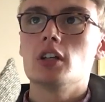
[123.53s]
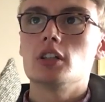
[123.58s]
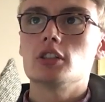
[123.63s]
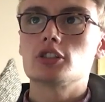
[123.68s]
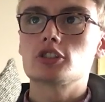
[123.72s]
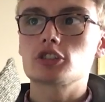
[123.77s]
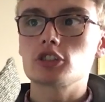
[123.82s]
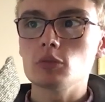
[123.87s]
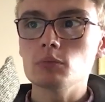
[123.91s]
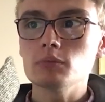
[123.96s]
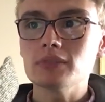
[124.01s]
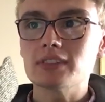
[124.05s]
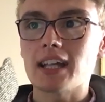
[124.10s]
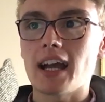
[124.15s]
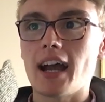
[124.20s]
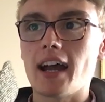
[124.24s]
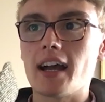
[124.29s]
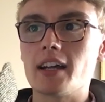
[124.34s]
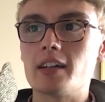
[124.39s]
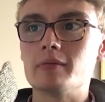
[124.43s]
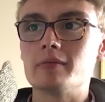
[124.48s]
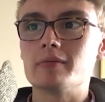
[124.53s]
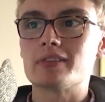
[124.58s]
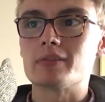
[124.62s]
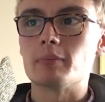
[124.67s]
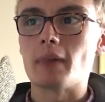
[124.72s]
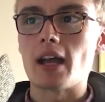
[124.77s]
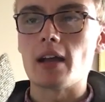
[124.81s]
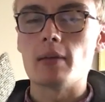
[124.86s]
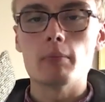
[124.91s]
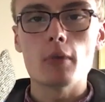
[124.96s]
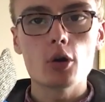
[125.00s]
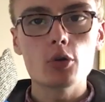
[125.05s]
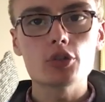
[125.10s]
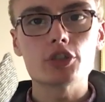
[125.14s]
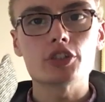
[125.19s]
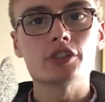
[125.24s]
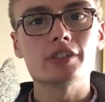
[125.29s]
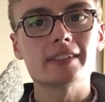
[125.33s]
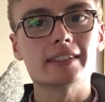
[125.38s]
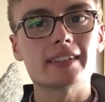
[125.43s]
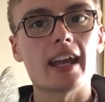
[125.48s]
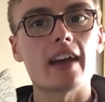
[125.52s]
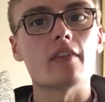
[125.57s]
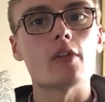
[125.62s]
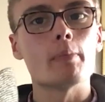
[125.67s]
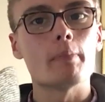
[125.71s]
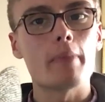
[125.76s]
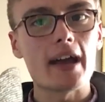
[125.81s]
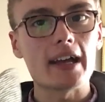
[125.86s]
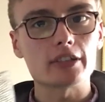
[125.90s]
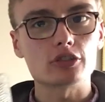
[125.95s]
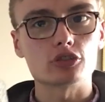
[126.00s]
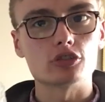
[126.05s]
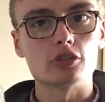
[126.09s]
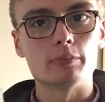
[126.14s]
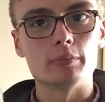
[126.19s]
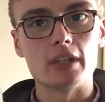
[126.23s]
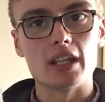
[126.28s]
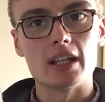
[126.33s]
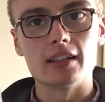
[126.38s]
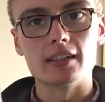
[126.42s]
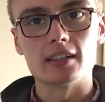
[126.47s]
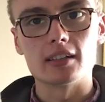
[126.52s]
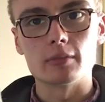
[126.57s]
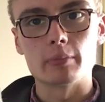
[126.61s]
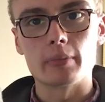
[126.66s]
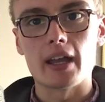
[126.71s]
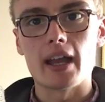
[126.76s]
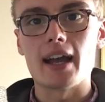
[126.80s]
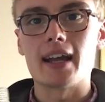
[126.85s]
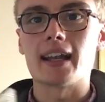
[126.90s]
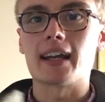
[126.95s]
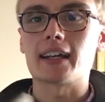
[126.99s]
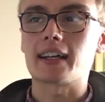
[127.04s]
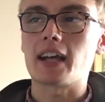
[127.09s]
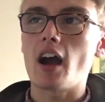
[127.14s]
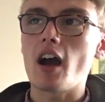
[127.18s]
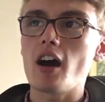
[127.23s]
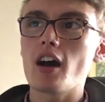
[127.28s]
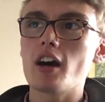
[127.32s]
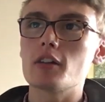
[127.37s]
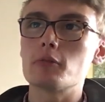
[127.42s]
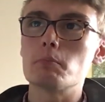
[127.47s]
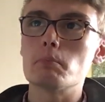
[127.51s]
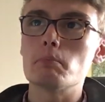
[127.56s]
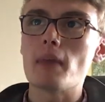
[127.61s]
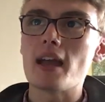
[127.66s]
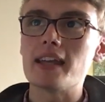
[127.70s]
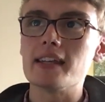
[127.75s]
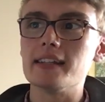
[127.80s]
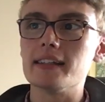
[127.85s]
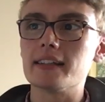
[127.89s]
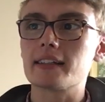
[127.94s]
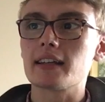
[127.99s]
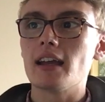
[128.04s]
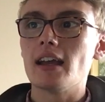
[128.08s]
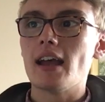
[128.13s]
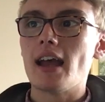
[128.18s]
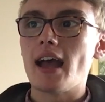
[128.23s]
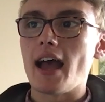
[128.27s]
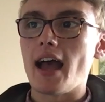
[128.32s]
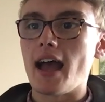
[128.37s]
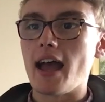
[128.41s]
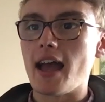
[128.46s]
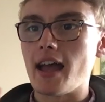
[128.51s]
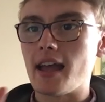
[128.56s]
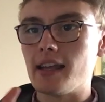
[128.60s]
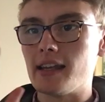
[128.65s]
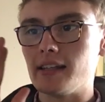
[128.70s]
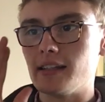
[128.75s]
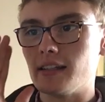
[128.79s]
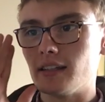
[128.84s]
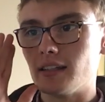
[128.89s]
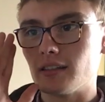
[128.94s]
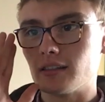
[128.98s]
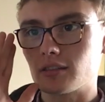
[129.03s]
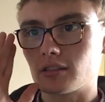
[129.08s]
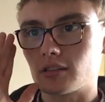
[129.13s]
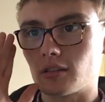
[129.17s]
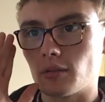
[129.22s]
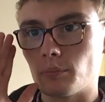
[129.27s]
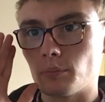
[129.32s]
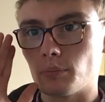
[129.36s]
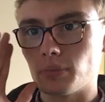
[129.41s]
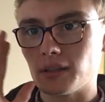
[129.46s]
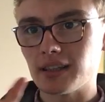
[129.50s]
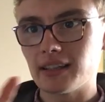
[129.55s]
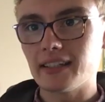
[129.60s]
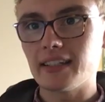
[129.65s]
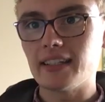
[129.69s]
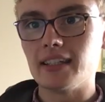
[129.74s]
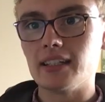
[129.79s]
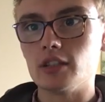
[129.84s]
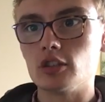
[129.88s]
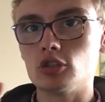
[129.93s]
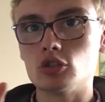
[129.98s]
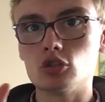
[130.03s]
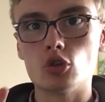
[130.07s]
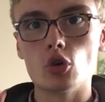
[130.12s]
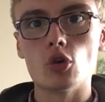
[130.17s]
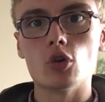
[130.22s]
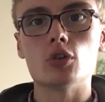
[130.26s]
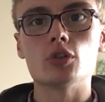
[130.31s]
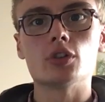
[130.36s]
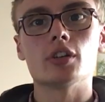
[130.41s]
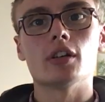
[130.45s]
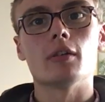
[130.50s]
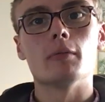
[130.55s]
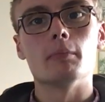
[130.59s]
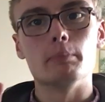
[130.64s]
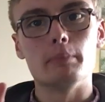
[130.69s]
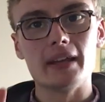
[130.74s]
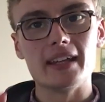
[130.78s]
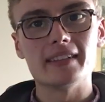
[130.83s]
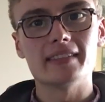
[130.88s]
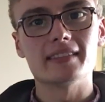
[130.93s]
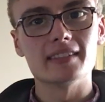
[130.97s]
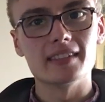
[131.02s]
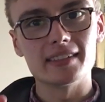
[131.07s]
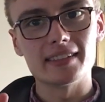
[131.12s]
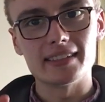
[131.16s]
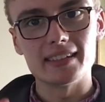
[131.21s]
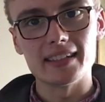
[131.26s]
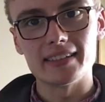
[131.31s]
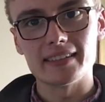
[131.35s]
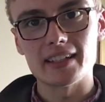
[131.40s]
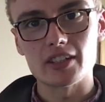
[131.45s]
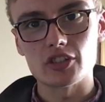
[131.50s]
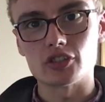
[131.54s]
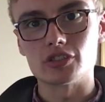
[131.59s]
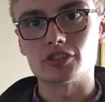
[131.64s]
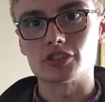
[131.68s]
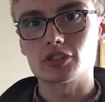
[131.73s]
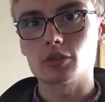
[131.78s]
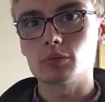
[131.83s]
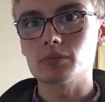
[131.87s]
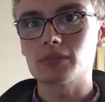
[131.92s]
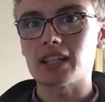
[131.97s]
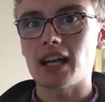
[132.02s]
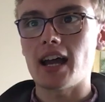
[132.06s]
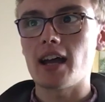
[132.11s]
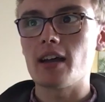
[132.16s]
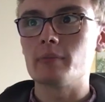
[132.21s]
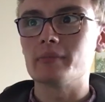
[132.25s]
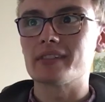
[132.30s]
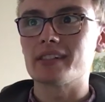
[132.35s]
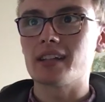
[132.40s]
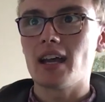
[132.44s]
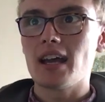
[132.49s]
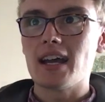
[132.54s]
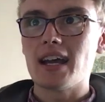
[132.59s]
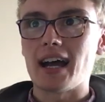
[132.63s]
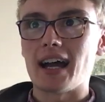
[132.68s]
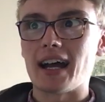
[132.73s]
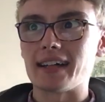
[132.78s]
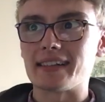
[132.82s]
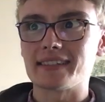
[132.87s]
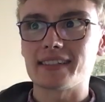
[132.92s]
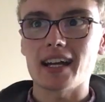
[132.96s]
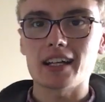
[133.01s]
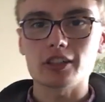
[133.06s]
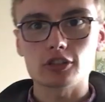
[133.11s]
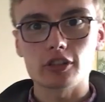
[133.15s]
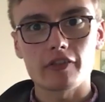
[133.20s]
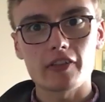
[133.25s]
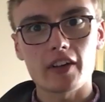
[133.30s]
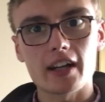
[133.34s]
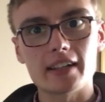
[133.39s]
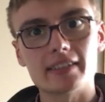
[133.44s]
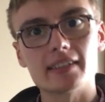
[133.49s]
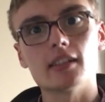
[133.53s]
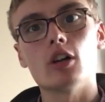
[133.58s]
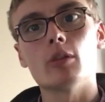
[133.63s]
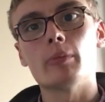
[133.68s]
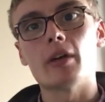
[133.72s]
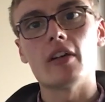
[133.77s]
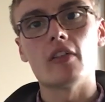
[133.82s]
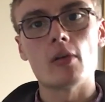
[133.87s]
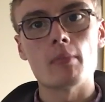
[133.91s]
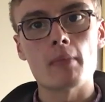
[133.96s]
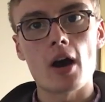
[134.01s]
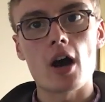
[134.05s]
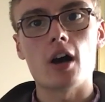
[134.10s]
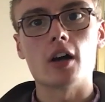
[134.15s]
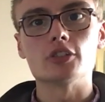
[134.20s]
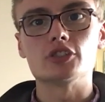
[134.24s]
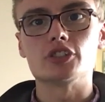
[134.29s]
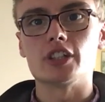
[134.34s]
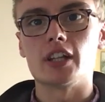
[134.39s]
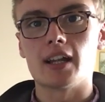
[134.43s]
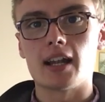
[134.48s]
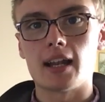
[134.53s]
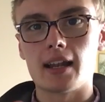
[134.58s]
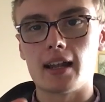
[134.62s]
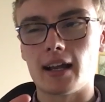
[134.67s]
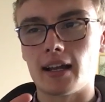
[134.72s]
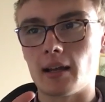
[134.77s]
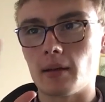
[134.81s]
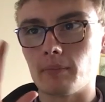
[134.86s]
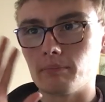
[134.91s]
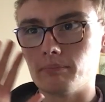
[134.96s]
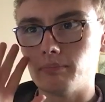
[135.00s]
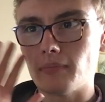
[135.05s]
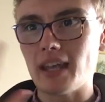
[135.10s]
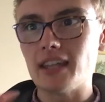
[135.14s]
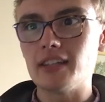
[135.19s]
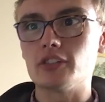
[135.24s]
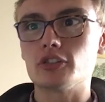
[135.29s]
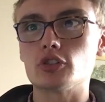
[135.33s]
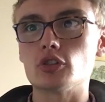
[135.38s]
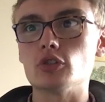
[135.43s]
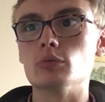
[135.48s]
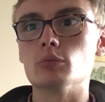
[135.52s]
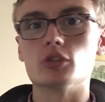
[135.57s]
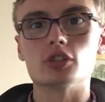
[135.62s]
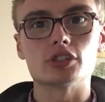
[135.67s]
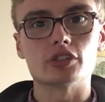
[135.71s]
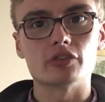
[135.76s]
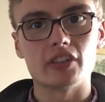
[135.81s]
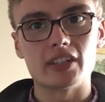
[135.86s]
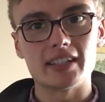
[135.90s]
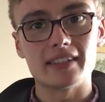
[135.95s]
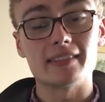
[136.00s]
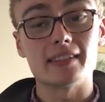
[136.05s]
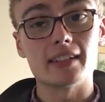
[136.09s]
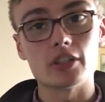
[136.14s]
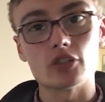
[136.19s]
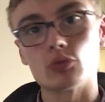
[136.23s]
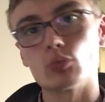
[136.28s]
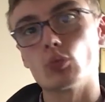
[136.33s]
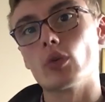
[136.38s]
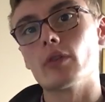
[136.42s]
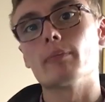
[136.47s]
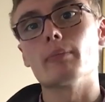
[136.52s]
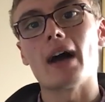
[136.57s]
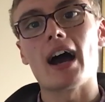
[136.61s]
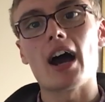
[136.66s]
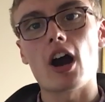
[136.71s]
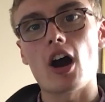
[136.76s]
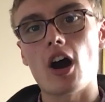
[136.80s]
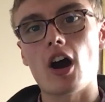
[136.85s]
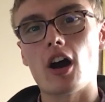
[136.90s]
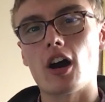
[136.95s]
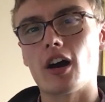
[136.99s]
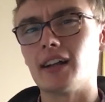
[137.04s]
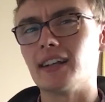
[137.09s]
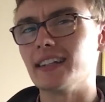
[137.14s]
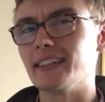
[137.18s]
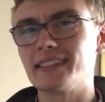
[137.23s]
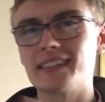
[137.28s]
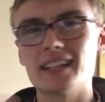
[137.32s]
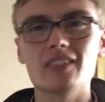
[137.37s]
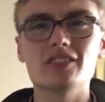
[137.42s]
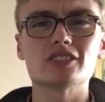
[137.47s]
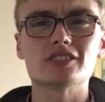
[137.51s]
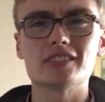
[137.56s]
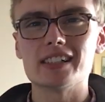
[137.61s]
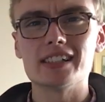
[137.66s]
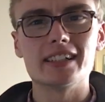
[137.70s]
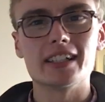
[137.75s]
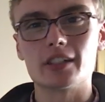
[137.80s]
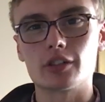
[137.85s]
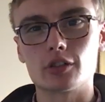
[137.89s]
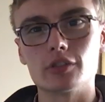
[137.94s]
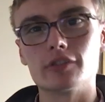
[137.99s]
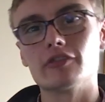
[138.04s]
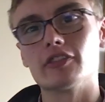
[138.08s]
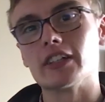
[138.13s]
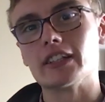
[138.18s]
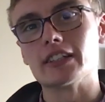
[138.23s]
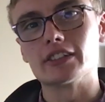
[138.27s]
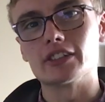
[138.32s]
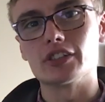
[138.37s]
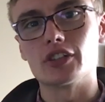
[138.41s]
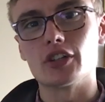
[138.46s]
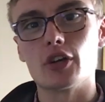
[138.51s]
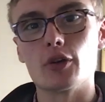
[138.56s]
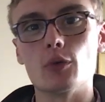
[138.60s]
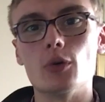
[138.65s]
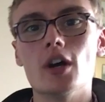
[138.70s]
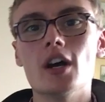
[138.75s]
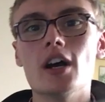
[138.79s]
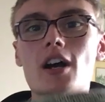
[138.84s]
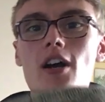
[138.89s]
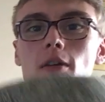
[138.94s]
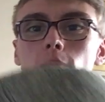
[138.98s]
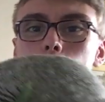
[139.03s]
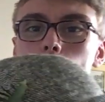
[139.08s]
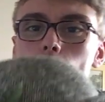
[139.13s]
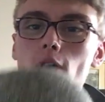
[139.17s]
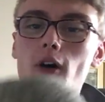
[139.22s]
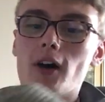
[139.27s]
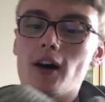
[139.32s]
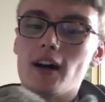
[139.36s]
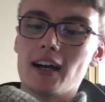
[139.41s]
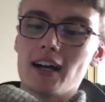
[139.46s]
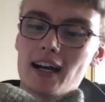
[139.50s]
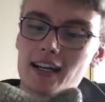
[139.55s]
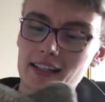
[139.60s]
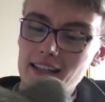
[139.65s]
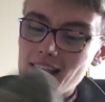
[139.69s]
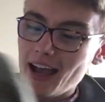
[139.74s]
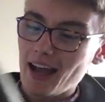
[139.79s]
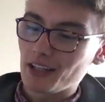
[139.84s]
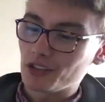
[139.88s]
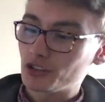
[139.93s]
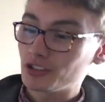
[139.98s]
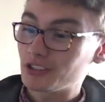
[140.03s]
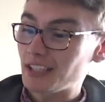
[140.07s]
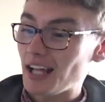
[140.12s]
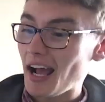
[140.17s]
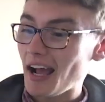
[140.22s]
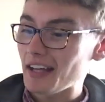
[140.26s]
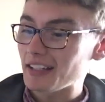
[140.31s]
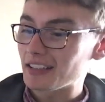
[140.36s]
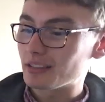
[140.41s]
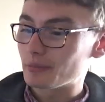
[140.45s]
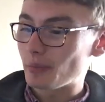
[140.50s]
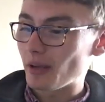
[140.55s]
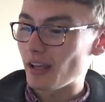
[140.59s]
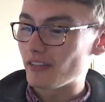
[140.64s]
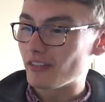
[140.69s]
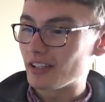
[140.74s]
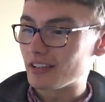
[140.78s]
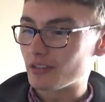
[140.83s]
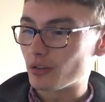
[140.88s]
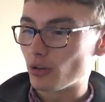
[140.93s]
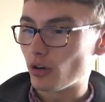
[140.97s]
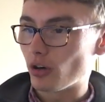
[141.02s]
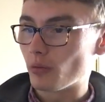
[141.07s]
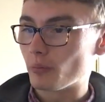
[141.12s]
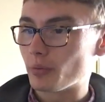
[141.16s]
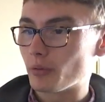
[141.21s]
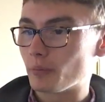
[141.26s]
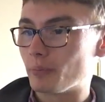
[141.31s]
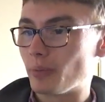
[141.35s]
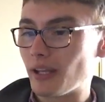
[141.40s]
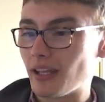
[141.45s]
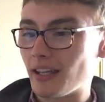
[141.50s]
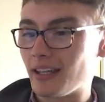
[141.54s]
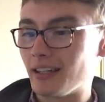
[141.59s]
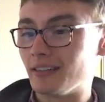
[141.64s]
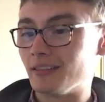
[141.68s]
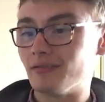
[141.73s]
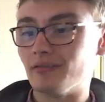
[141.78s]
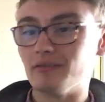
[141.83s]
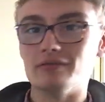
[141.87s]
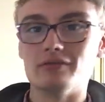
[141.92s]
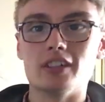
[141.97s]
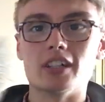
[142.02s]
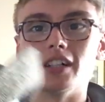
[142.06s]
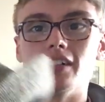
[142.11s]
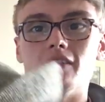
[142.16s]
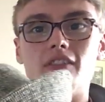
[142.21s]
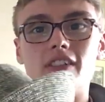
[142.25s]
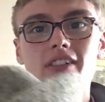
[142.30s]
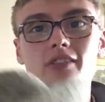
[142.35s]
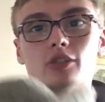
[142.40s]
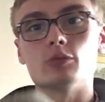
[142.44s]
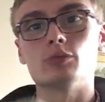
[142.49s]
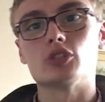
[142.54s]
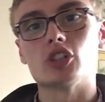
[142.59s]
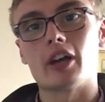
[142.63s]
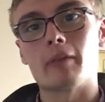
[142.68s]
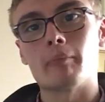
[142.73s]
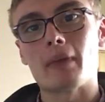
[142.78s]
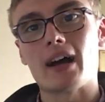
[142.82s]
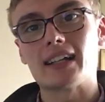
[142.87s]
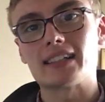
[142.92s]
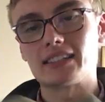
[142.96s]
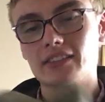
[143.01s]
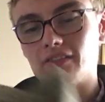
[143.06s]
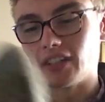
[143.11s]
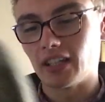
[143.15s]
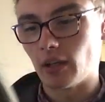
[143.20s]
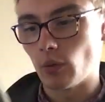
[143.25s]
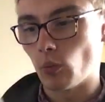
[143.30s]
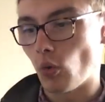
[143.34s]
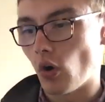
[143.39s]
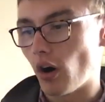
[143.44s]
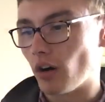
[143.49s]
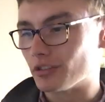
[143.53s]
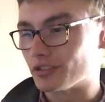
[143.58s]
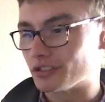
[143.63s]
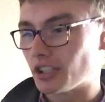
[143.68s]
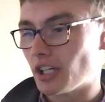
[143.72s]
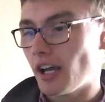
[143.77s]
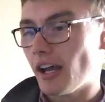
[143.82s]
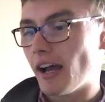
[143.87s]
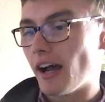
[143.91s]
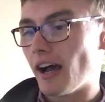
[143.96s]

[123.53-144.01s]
sometimes my emotions get the better of me a little bit, and I can't make a complete good business decision. Sometimes I sacrifice a little bit of a margin and I make too much of a decision with my heart, and it's never really a good thing to do. But yeah, I just had to pick this up, being the subject matter that it was.